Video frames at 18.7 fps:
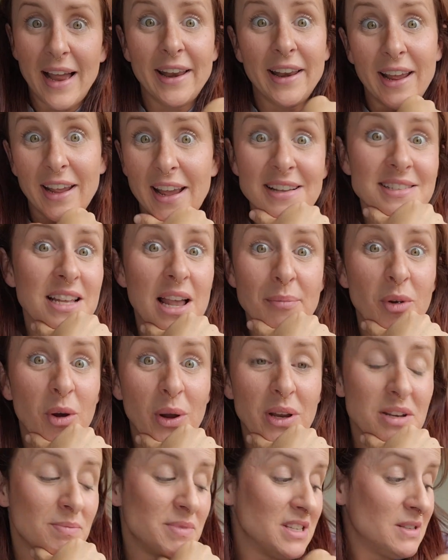And I guess I'm
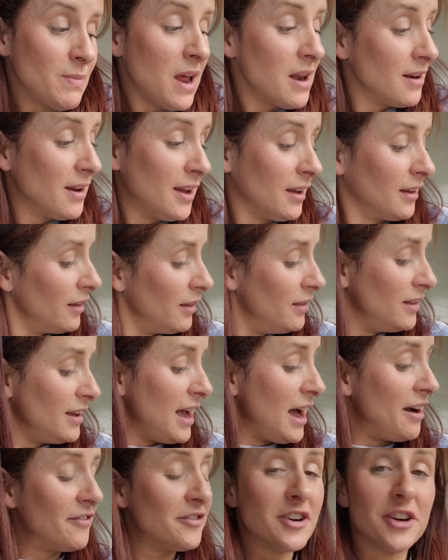going to be spending the
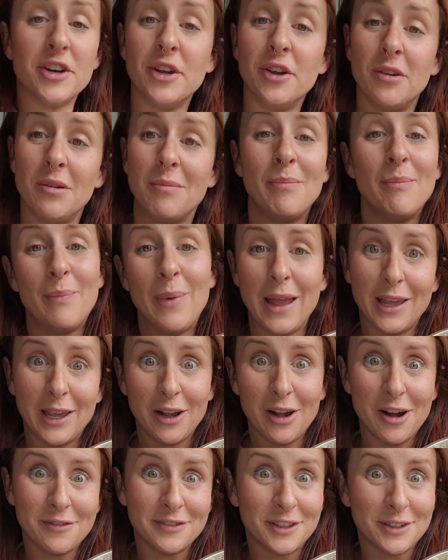afternoon
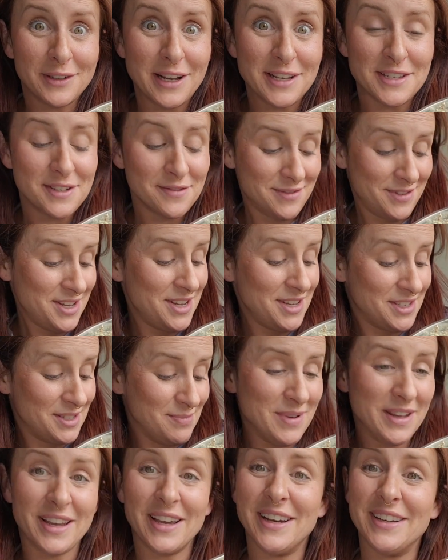baking off the rest of these
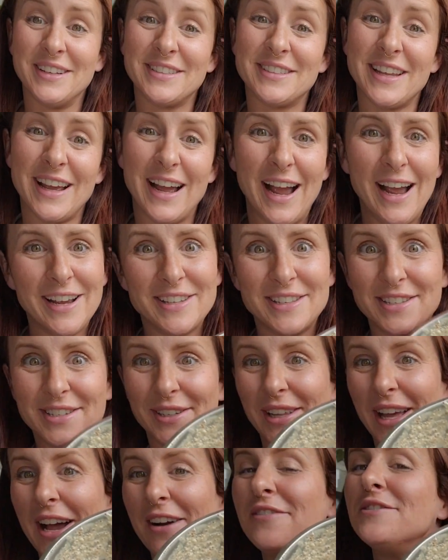because I
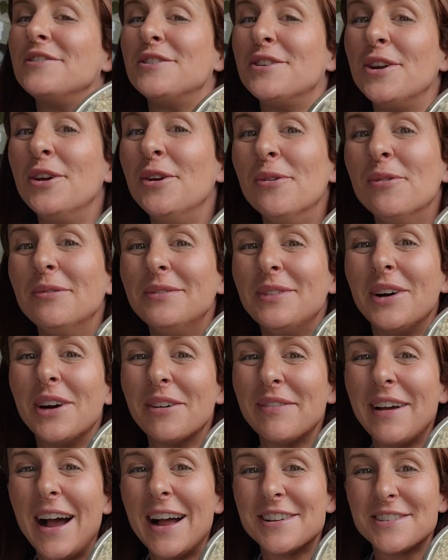still have 2
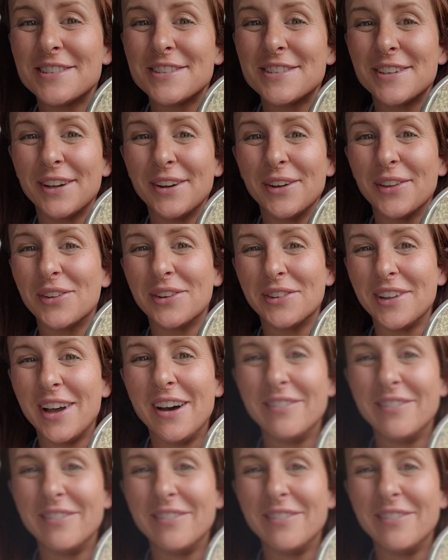more batches to go through the